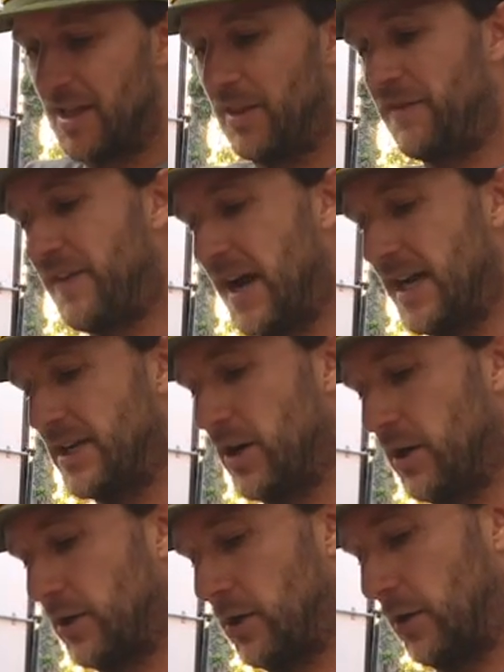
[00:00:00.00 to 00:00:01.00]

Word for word: The Fi Dog